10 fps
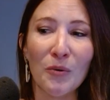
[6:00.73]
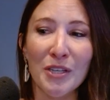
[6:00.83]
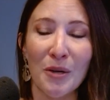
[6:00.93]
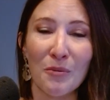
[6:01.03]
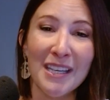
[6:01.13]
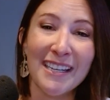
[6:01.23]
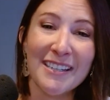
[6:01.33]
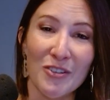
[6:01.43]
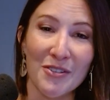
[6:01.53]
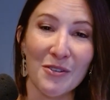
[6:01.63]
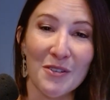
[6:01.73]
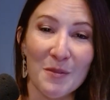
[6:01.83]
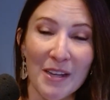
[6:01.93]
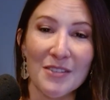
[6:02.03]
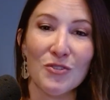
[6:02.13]
we can adjust your
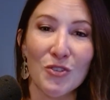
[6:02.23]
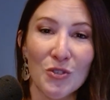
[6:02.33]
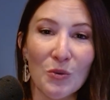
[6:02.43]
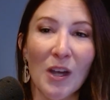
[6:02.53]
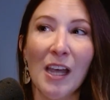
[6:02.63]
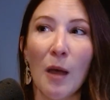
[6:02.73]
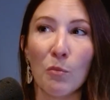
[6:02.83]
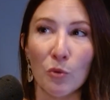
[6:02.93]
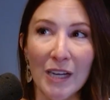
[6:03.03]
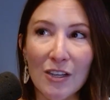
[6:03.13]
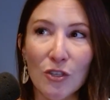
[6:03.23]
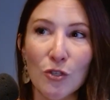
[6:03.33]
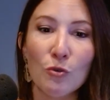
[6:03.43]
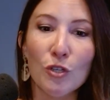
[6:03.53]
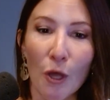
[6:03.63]
space to bring
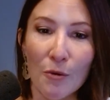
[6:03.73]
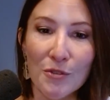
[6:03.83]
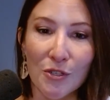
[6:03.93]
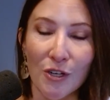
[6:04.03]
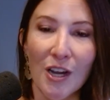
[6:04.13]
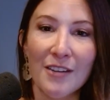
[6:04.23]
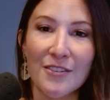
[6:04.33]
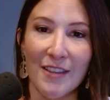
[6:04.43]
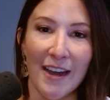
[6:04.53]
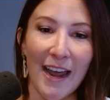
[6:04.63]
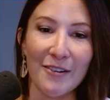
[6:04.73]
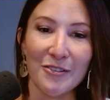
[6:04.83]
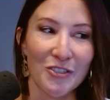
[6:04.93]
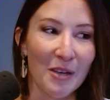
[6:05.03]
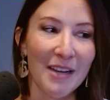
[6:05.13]
you closer to that
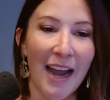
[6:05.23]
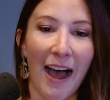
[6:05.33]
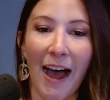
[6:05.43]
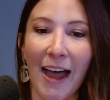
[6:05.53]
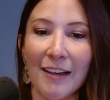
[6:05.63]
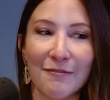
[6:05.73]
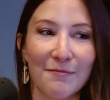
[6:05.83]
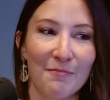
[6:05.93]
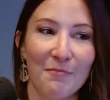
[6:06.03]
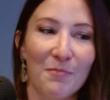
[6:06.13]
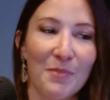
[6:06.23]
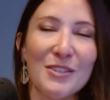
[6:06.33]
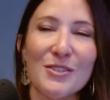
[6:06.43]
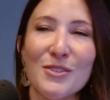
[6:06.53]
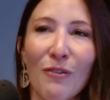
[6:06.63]
energy. I mean, I've
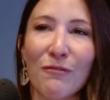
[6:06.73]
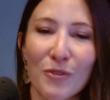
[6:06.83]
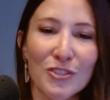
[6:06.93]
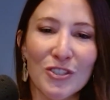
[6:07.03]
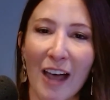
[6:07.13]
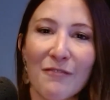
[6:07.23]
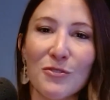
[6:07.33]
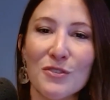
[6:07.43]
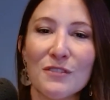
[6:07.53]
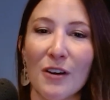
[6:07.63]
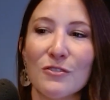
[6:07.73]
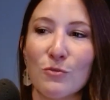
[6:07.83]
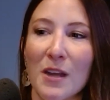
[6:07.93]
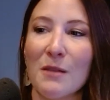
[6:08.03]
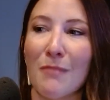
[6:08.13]
been so fortunate. I've used Feng
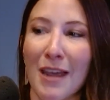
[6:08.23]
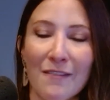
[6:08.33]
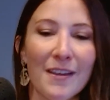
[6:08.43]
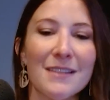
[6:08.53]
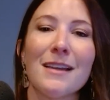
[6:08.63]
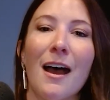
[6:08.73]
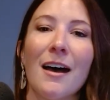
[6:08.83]
Shui to manifest